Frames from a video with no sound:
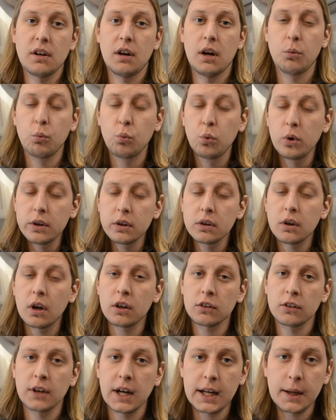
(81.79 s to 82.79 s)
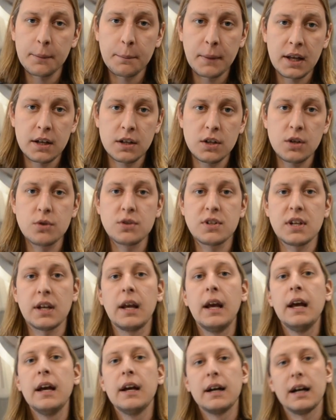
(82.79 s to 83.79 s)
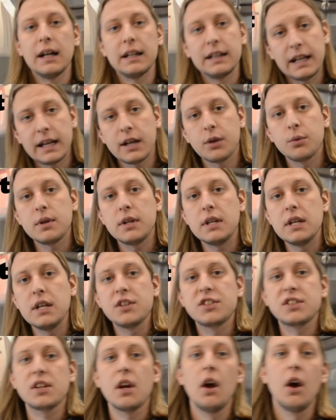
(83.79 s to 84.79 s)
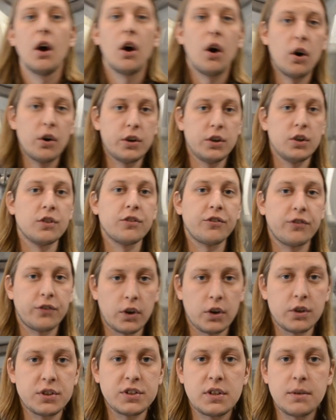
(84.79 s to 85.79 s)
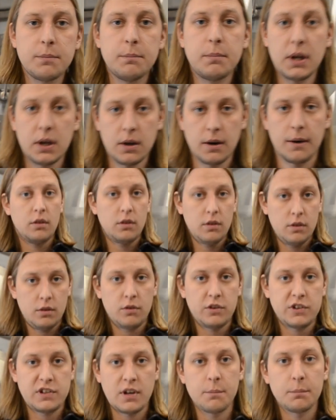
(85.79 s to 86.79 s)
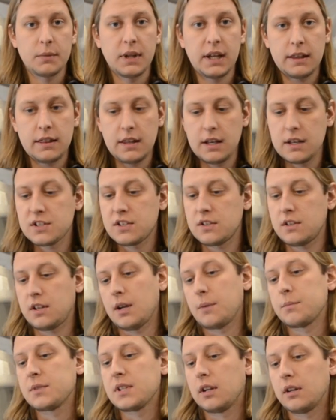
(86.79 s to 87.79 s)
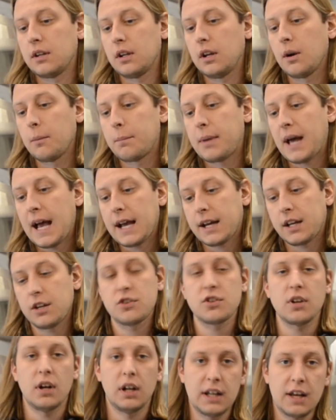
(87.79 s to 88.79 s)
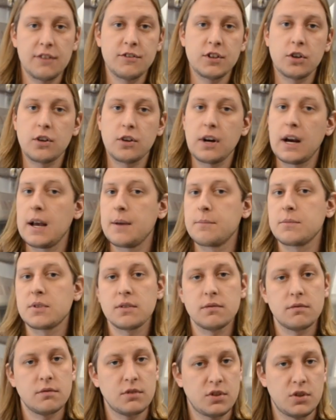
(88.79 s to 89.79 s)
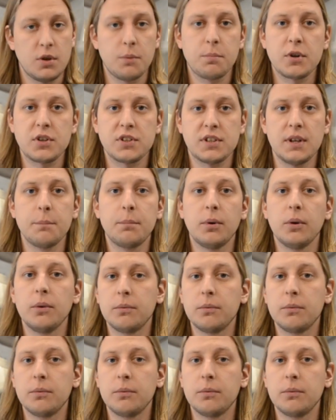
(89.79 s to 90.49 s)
I would not recommend using a liquid yeast on your first beer. Something like this comes in a little package, 11 grams, super simple.